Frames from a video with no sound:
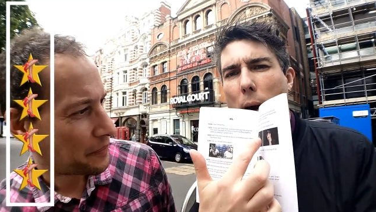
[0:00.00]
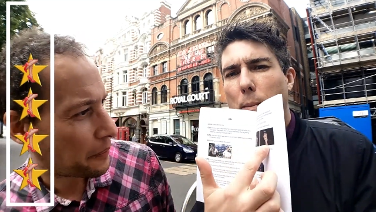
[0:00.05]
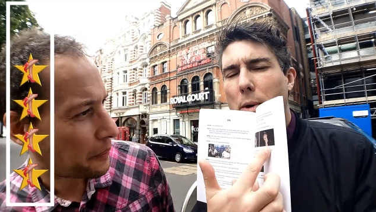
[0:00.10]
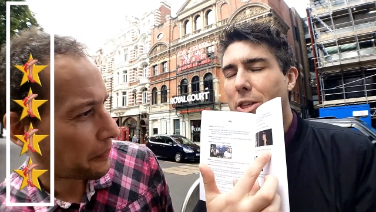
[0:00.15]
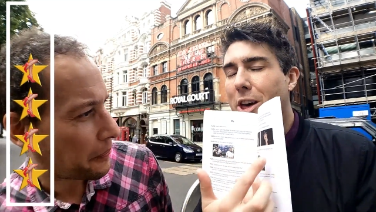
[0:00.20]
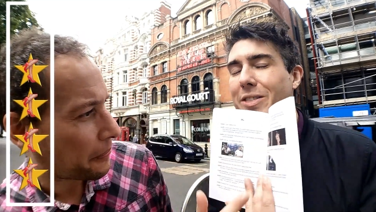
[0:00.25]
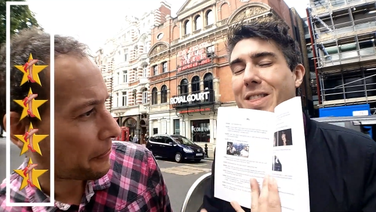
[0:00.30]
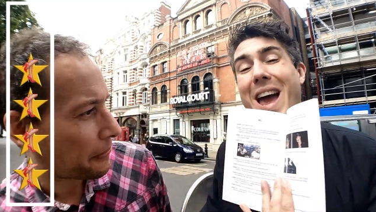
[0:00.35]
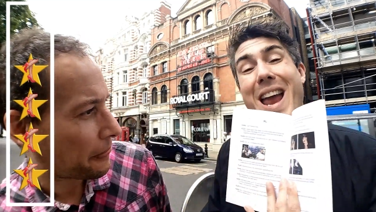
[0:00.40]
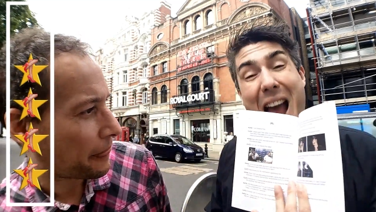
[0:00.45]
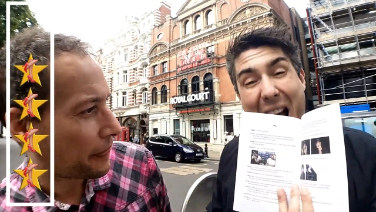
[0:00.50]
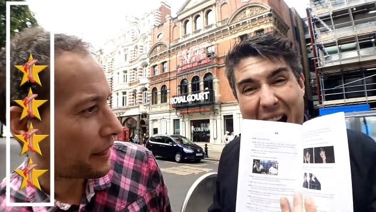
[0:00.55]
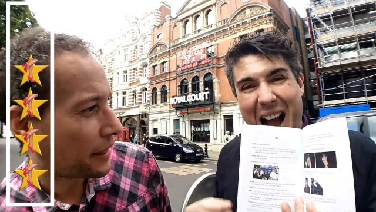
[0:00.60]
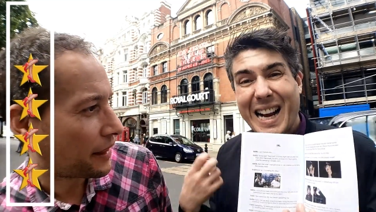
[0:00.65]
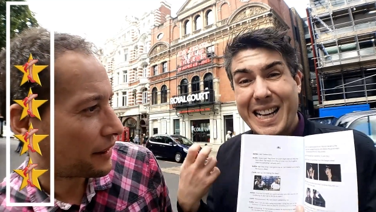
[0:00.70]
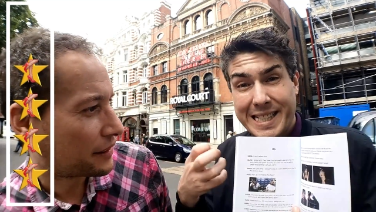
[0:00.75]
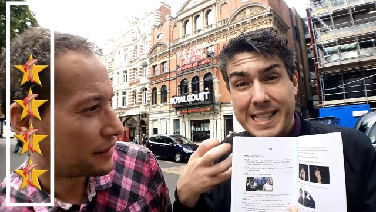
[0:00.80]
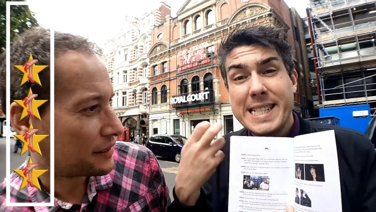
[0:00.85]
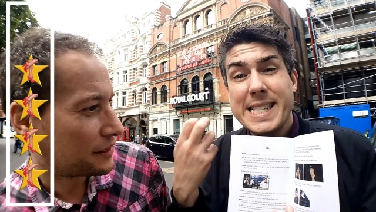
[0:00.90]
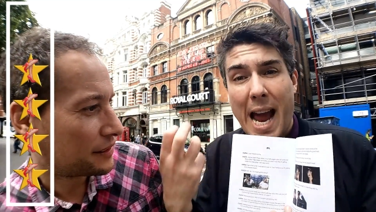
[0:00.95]
Speaker 1: Um, that they
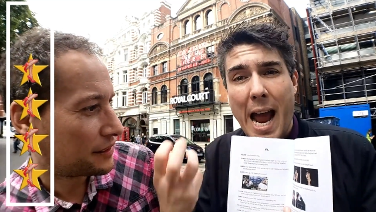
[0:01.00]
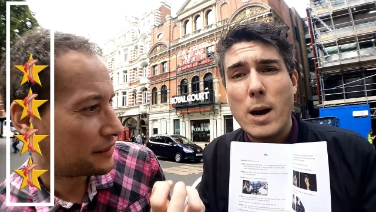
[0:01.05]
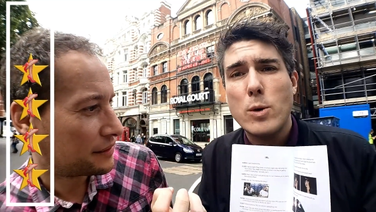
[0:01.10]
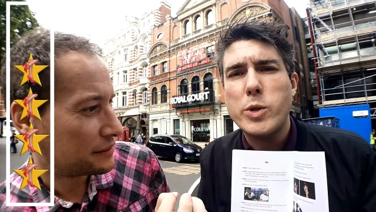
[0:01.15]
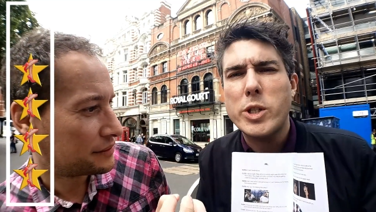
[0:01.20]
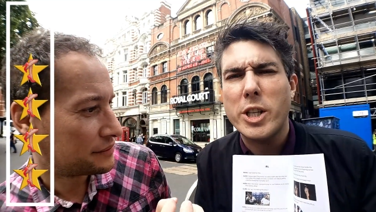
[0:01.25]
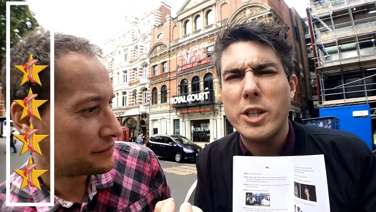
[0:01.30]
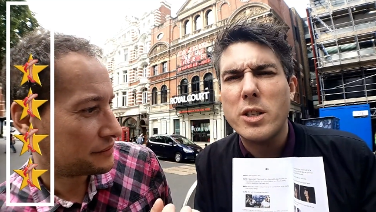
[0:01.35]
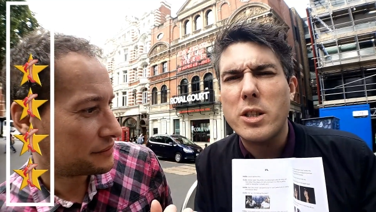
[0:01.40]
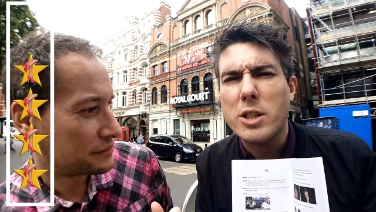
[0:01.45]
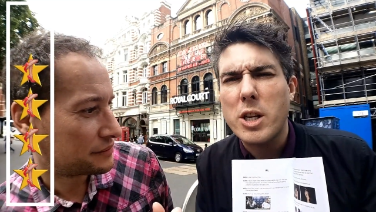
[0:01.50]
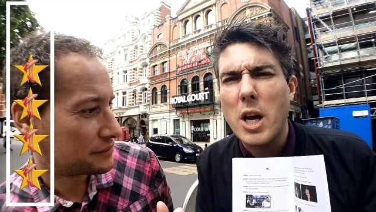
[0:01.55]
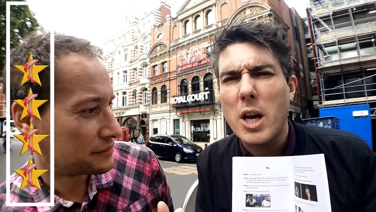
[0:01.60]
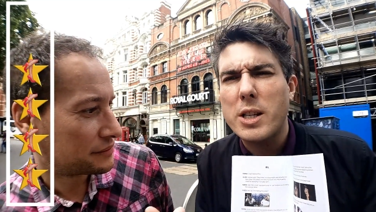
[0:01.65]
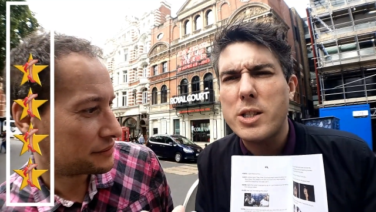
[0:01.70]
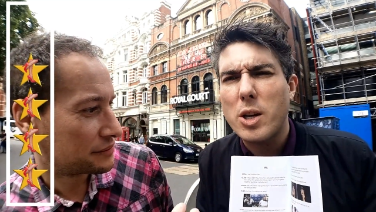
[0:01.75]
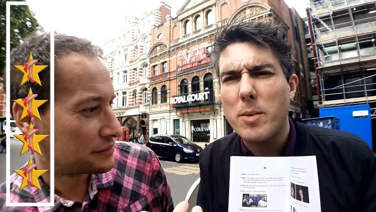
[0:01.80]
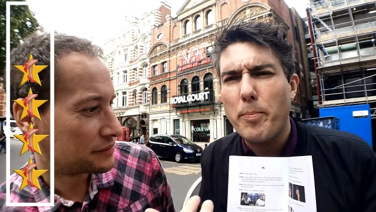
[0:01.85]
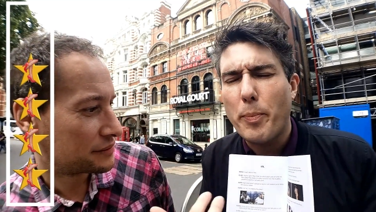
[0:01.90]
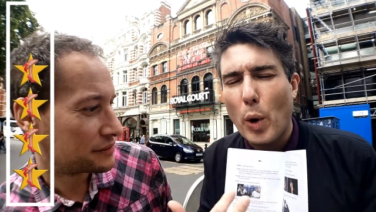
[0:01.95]
acted out at
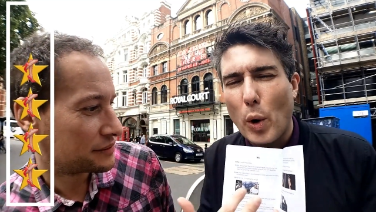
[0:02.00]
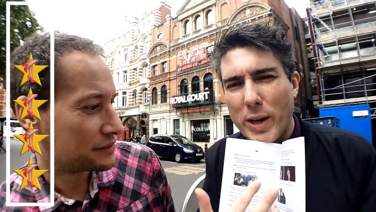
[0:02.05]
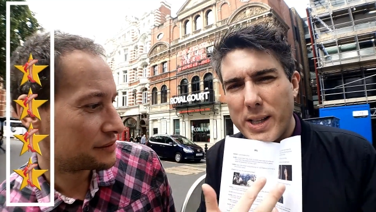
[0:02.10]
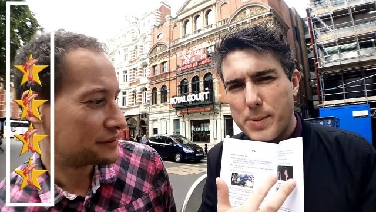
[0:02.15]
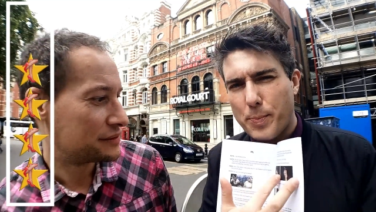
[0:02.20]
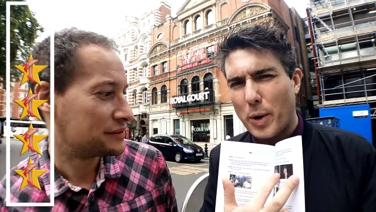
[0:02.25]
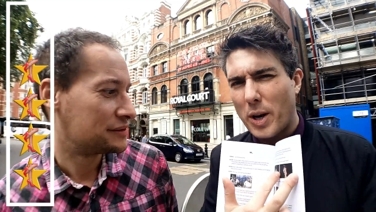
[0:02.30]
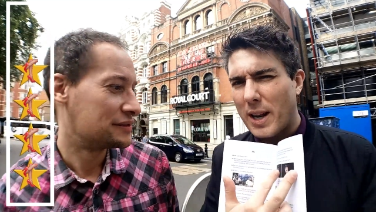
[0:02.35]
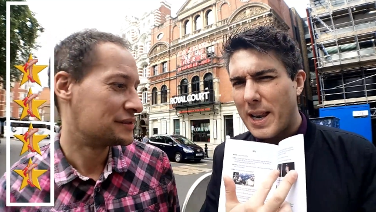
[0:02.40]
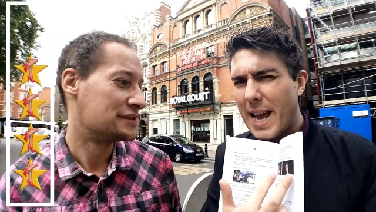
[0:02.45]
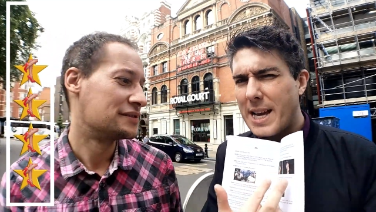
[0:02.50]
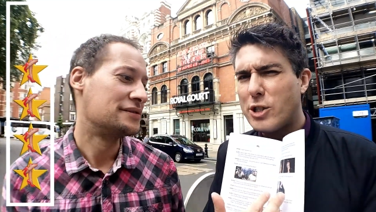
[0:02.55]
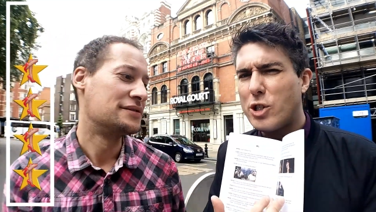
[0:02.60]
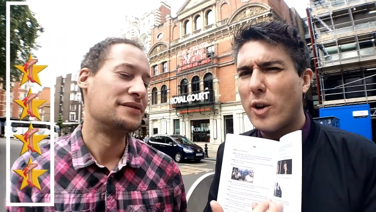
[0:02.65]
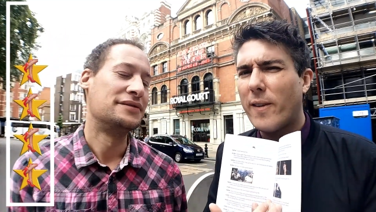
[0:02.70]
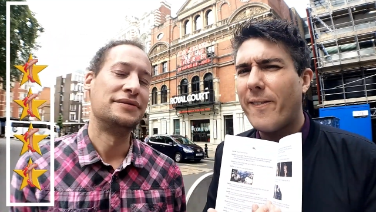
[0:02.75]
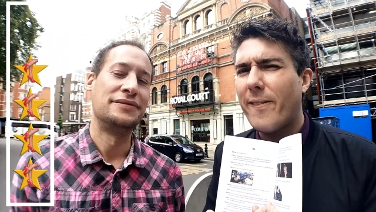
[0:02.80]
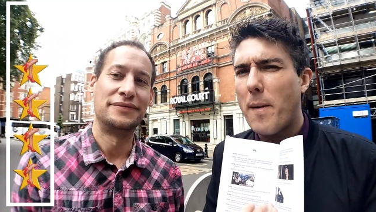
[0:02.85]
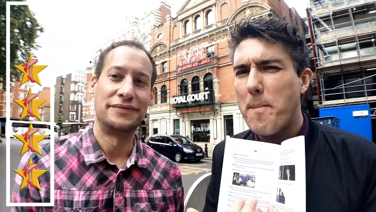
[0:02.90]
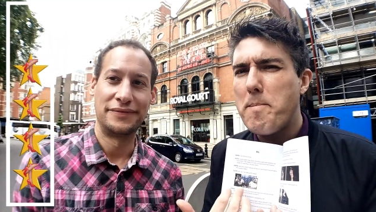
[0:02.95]
certain points, but unless you're